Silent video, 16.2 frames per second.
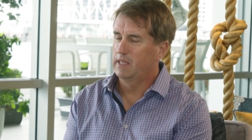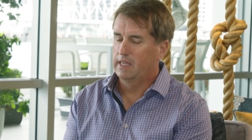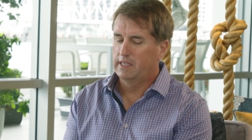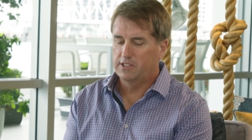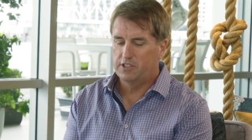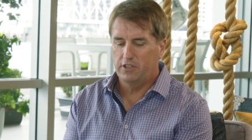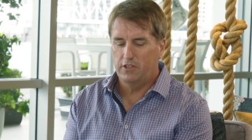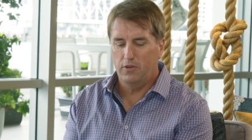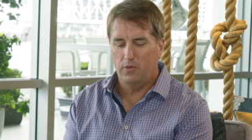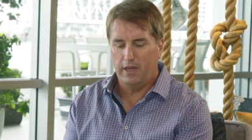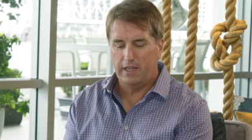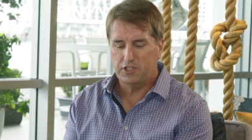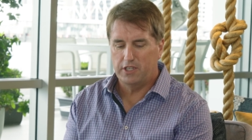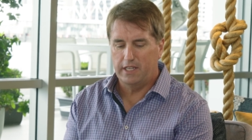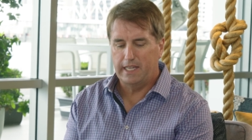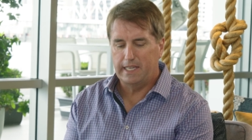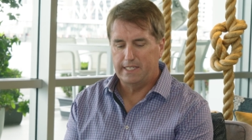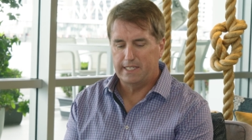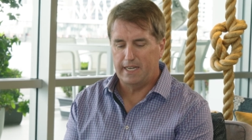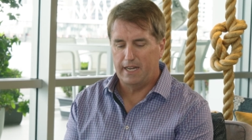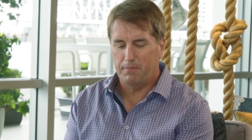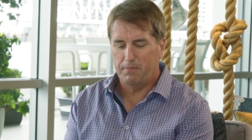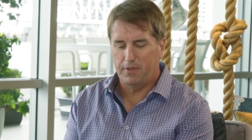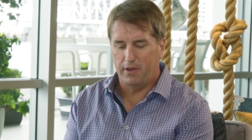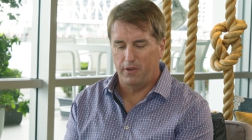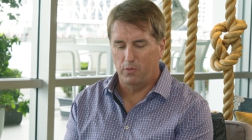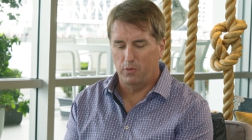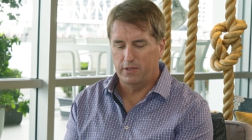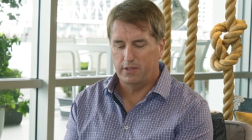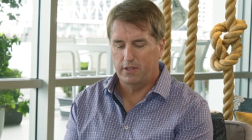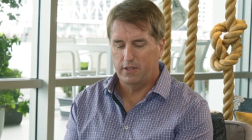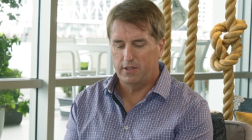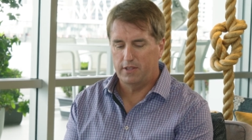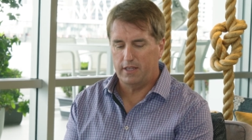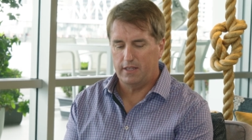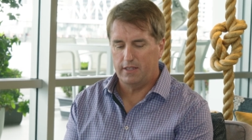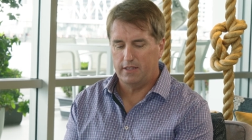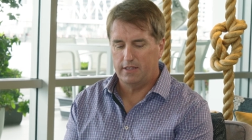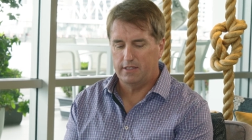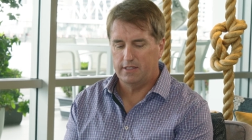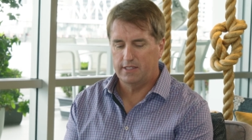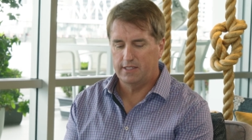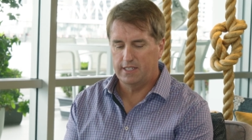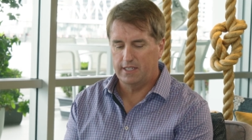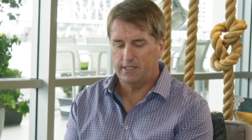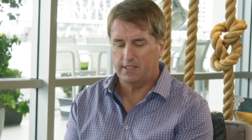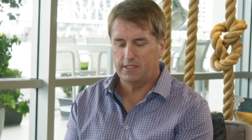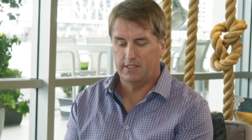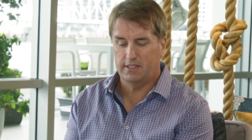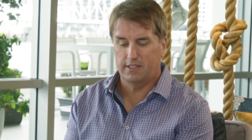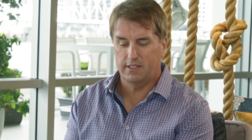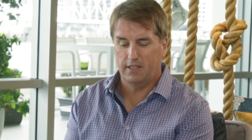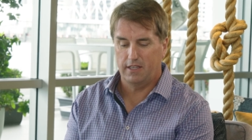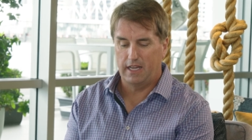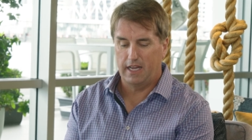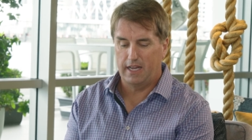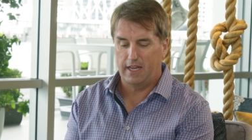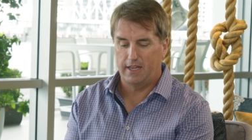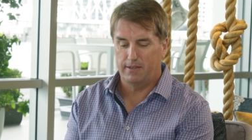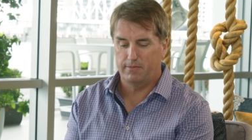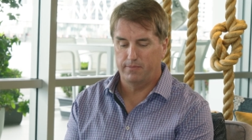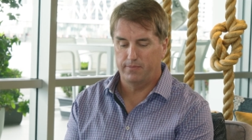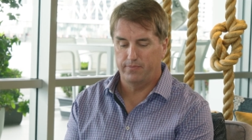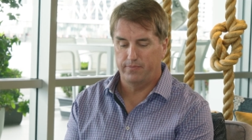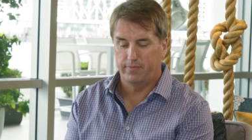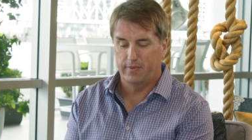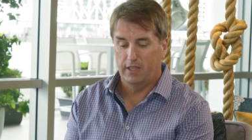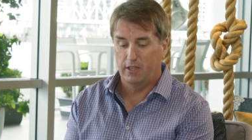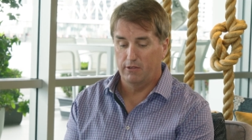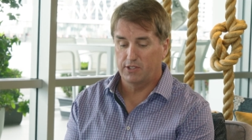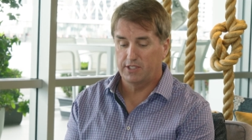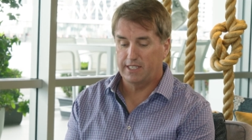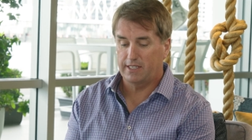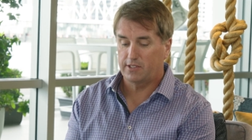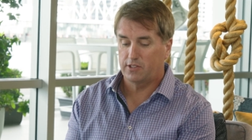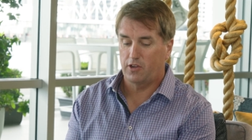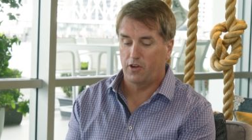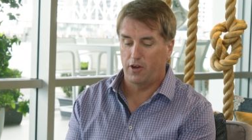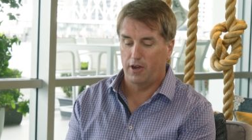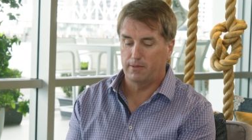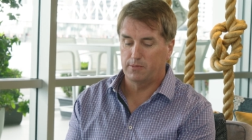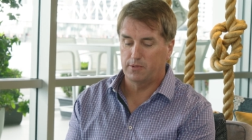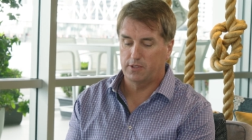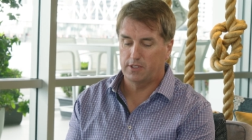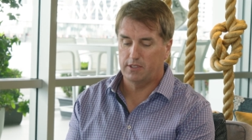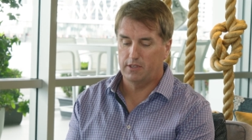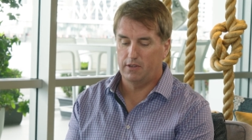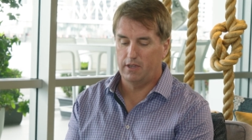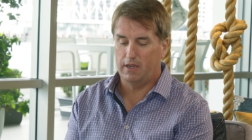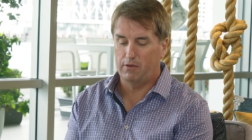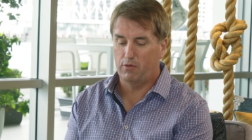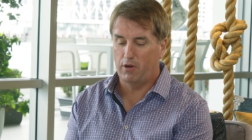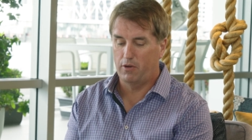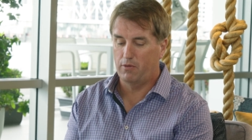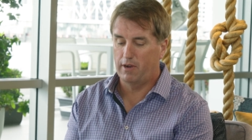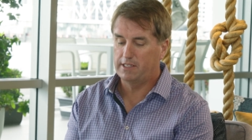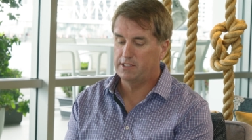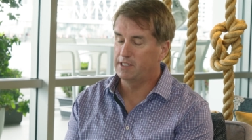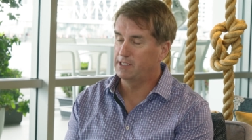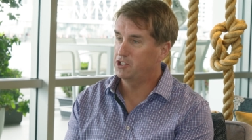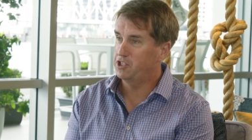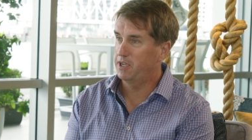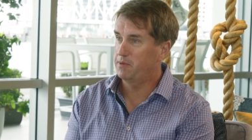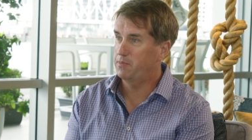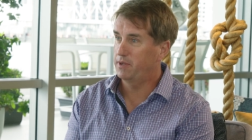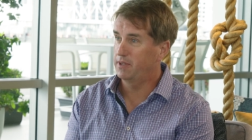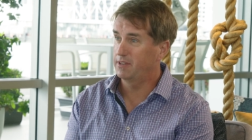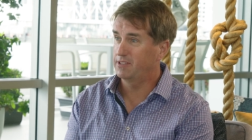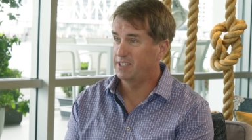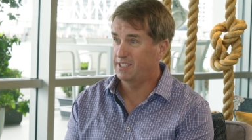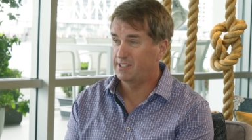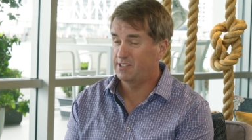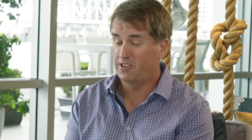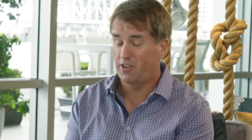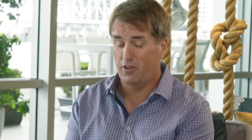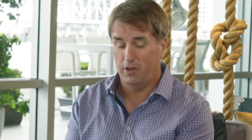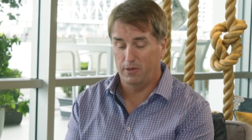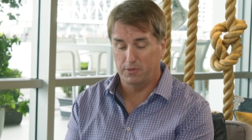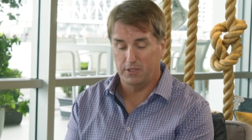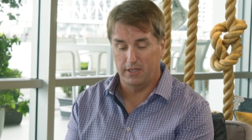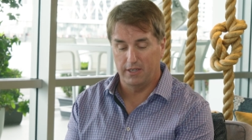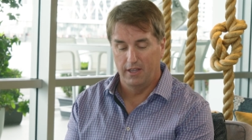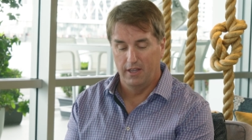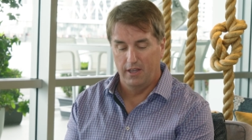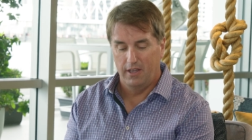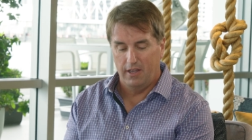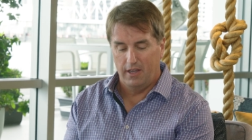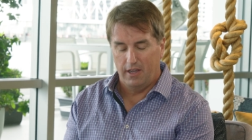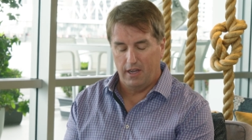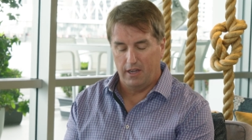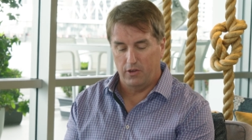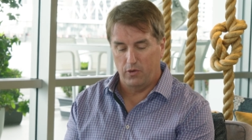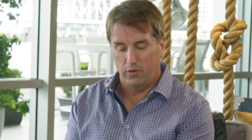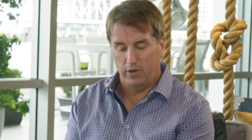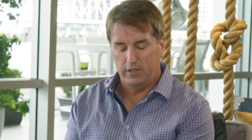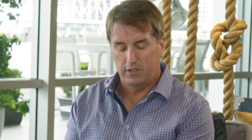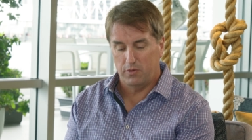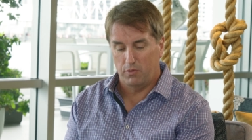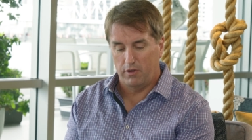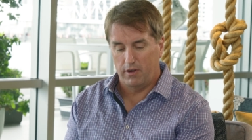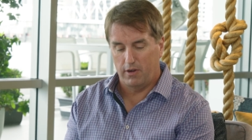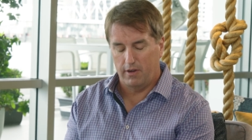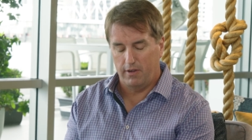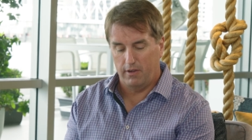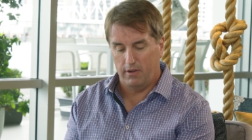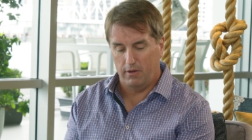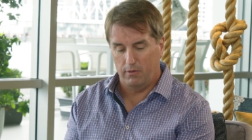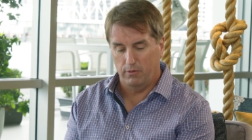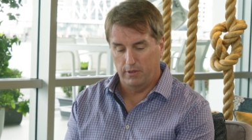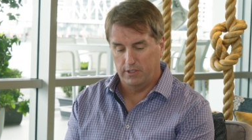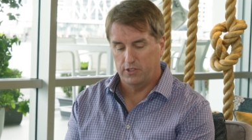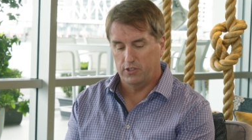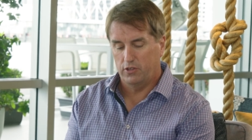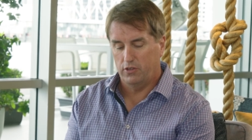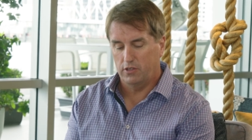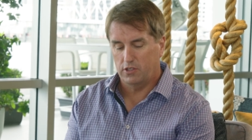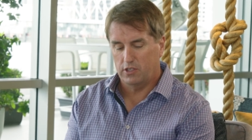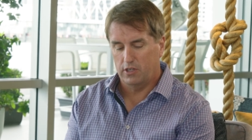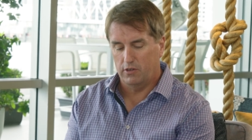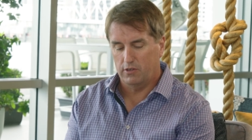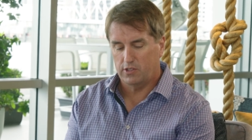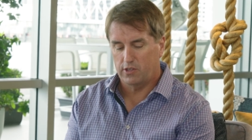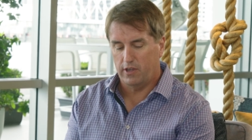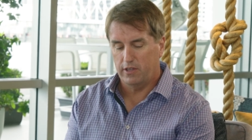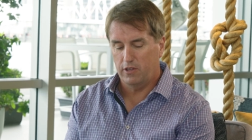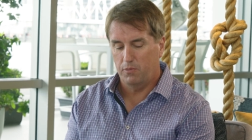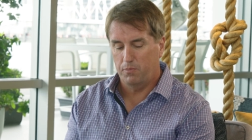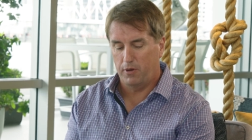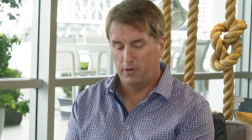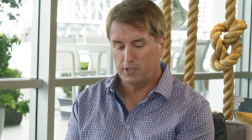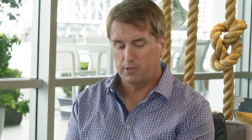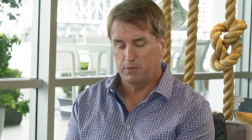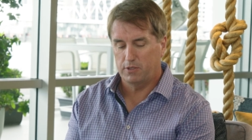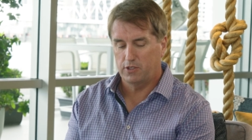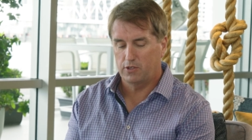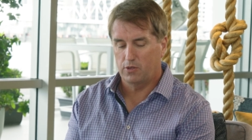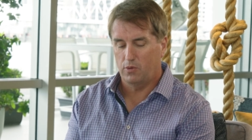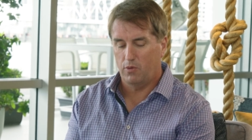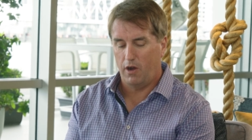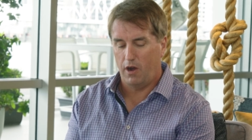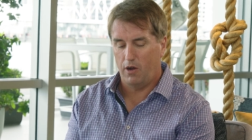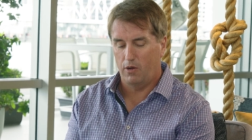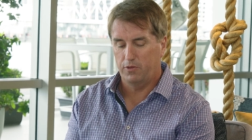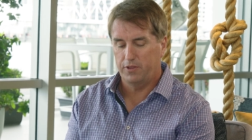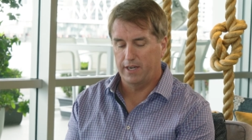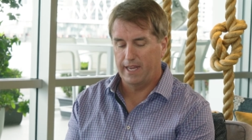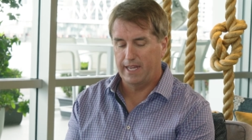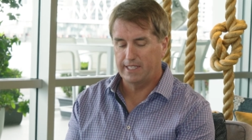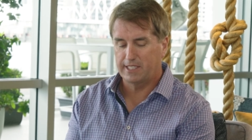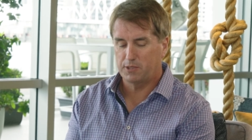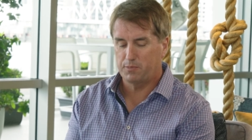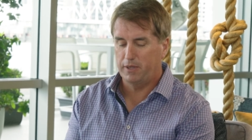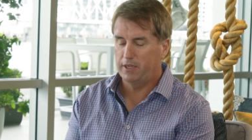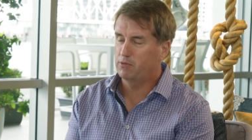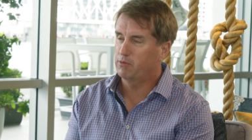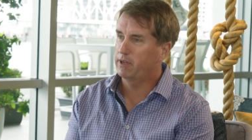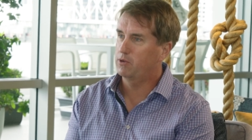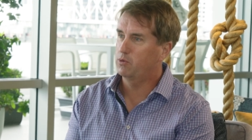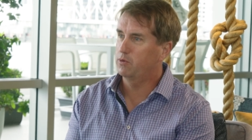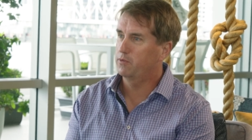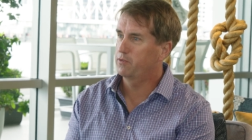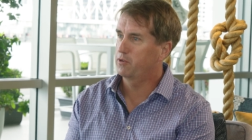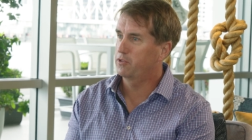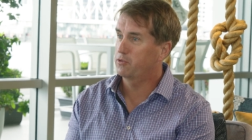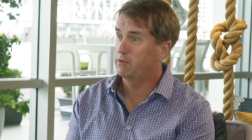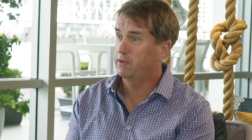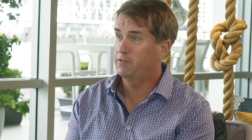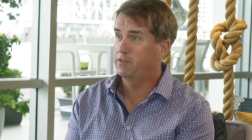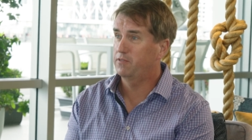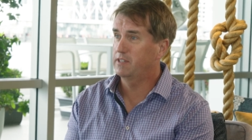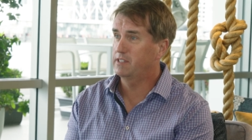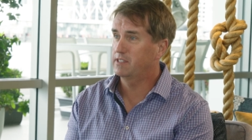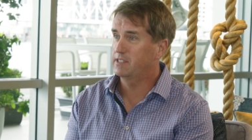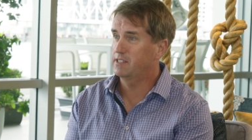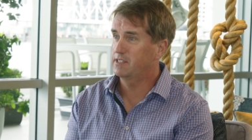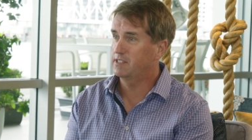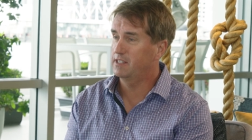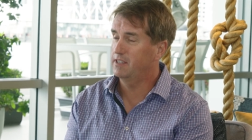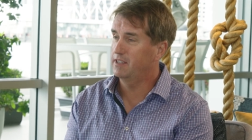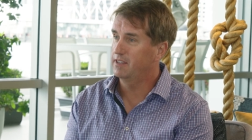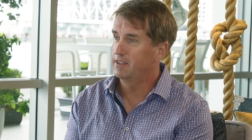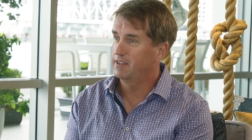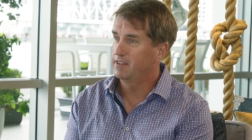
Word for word: So you actually ended up though with six, um, you're six times uh, mm. road racing champion, six mm. times. And according to what I, I researched, it looks like you possibly still hold the land speed record for a 350cc.